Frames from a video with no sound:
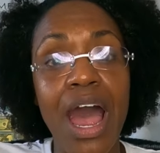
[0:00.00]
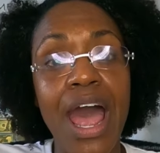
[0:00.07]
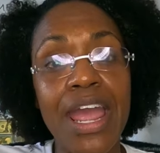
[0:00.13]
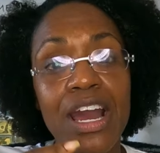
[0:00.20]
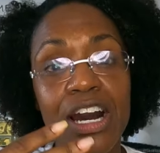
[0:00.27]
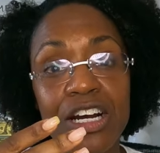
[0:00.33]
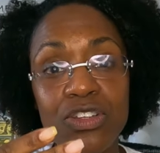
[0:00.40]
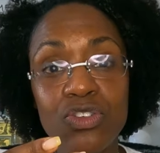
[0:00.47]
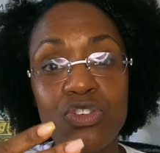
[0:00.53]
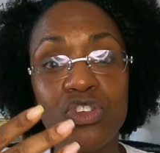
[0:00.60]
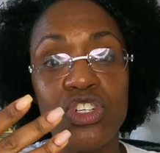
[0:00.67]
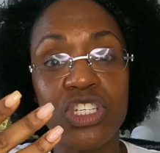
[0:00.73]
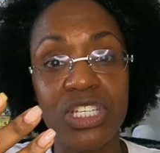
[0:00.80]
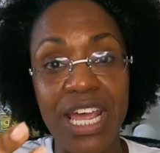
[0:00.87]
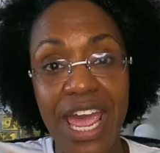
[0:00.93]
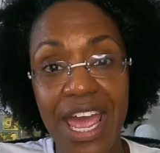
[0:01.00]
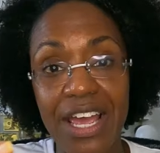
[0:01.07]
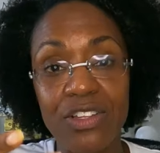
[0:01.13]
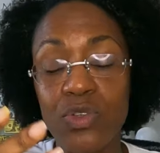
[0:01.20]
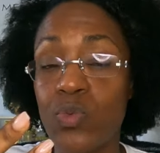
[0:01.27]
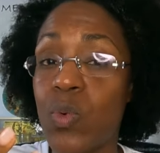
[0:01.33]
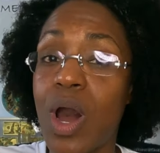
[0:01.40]
I
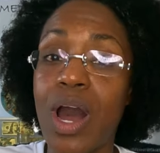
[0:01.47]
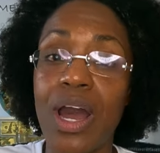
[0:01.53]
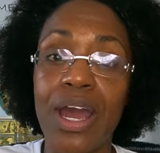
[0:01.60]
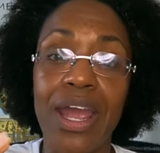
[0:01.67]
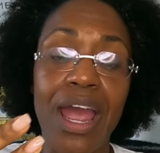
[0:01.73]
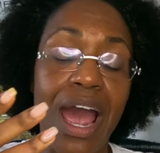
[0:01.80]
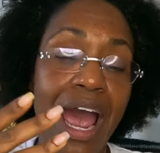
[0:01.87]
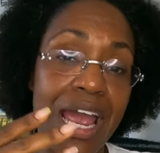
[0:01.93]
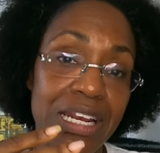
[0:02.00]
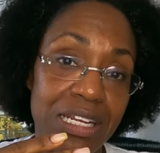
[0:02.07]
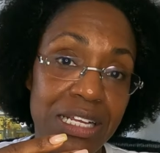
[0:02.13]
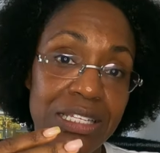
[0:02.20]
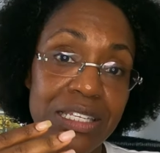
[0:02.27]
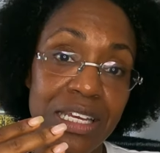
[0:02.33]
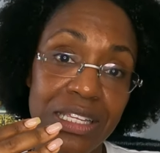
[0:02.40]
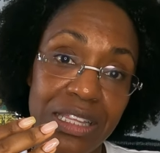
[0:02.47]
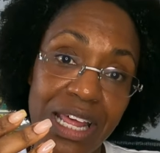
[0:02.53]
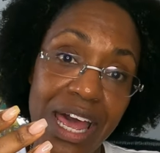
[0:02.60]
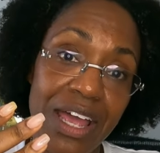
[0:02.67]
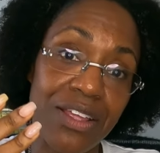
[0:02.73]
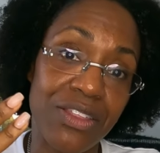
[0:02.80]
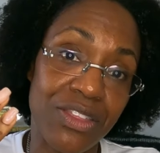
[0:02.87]
understand why I need to
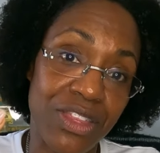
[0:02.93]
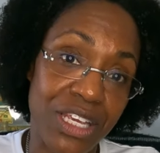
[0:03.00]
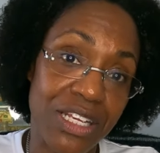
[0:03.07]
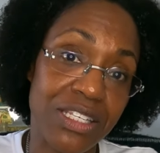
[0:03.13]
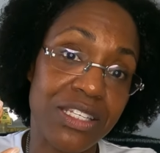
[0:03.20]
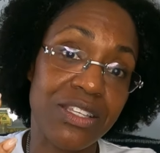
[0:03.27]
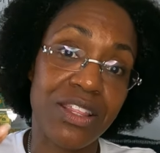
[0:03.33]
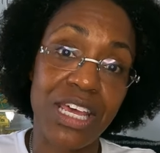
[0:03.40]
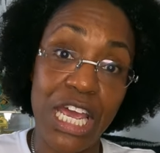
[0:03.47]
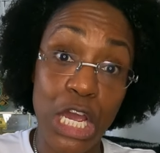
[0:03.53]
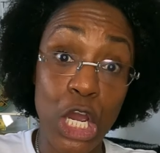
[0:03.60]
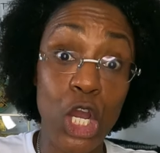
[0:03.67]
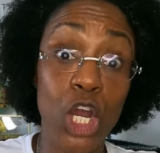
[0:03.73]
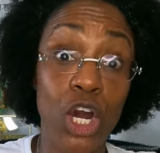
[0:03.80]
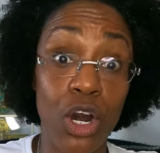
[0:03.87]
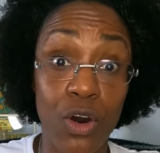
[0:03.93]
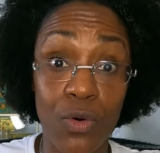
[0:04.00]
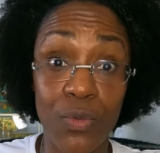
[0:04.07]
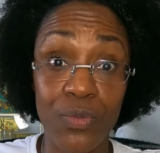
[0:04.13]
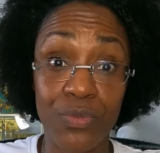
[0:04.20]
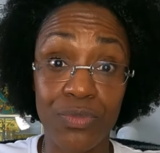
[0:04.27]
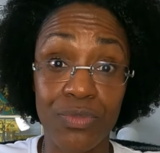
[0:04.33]
let this thing
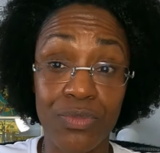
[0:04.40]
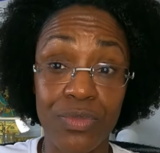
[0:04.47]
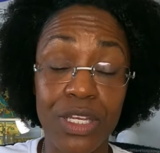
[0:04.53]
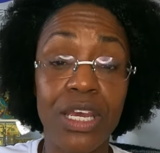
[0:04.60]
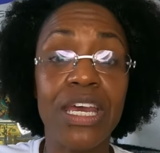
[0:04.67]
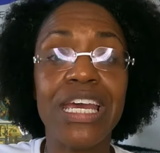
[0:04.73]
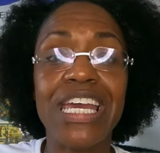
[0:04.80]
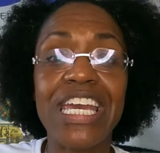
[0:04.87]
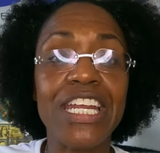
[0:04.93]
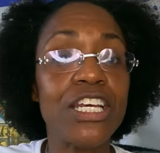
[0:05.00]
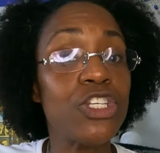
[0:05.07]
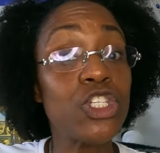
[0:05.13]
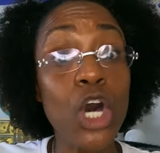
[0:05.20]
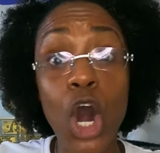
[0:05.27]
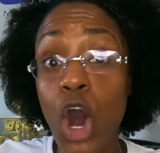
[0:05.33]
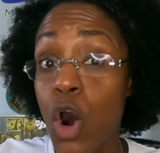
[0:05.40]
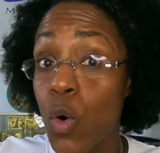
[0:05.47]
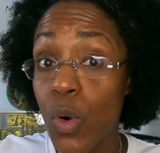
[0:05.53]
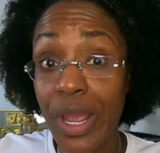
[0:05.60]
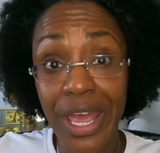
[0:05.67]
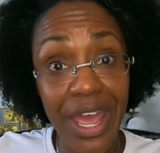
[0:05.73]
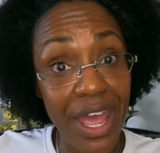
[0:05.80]
go. It is
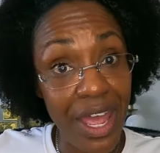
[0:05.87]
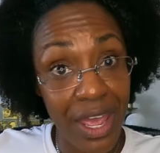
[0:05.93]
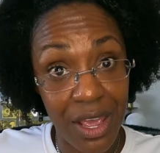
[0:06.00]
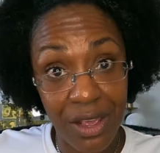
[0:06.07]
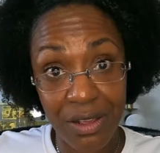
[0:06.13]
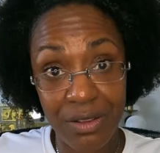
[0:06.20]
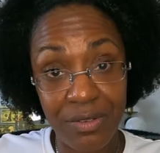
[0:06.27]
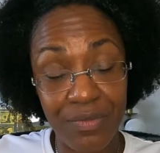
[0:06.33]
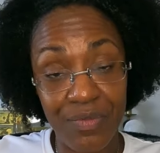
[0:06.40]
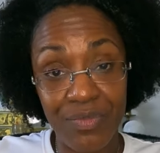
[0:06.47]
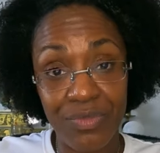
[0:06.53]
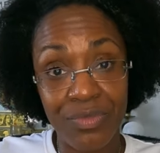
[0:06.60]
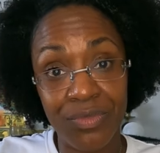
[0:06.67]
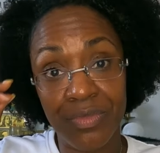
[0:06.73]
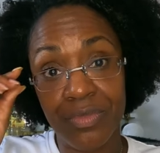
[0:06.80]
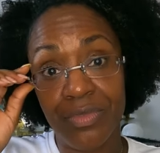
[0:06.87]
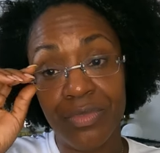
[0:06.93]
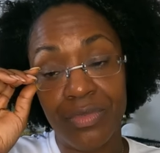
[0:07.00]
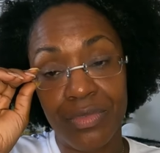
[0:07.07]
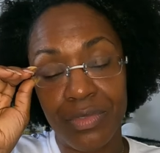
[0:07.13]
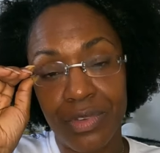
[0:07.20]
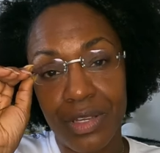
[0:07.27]
okay
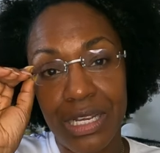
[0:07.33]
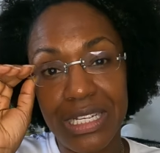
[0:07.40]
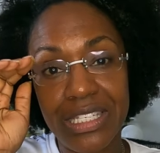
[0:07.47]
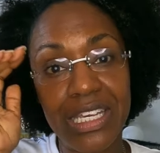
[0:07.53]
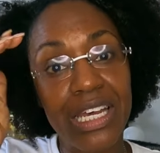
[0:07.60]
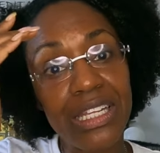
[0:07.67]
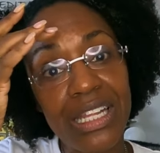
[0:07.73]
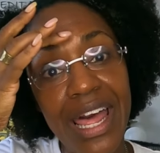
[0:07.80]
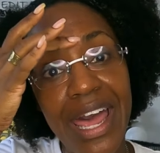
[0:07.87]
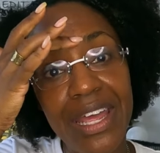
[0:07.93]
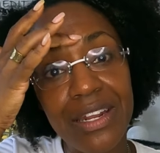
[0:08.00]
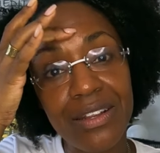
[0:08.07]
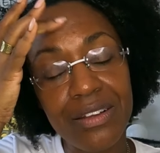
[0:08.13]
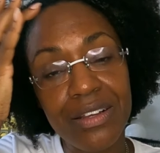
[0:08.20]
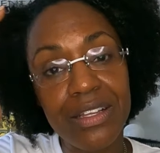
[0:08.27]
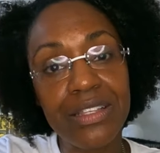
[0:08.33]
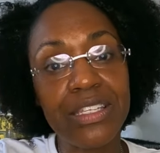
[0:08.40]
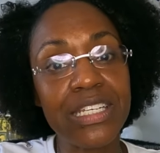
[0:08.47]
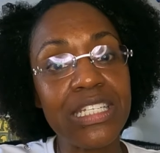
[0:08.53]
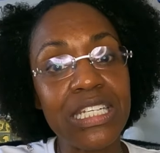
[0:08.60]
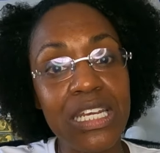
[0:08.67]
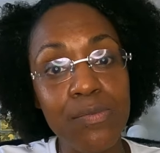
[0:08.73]
to let
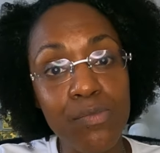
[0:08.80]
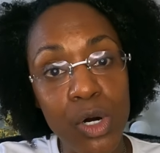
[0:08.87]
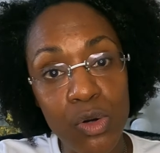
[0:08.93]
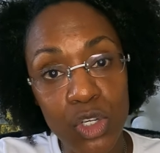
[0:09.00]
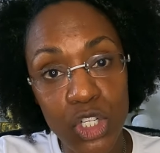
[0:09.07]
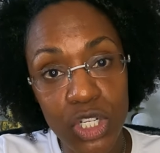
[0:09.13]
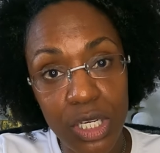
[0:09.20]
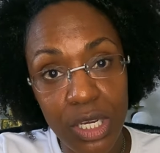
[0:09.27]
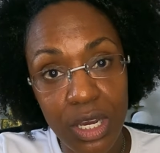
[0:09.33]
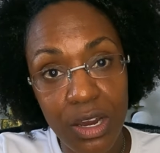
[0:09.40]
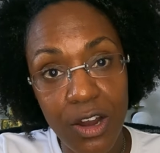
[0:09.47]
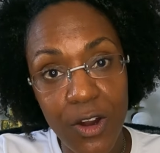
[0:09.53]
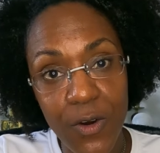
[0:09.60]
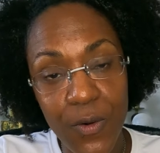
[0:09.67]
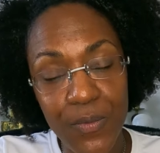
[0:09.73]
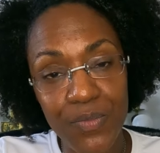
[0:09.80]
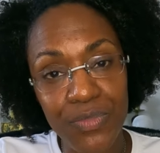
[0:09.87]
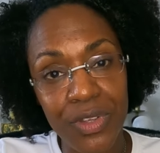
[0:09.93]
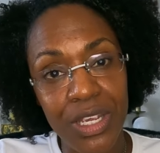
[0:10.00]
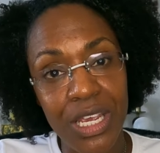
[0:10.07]
this emotion go.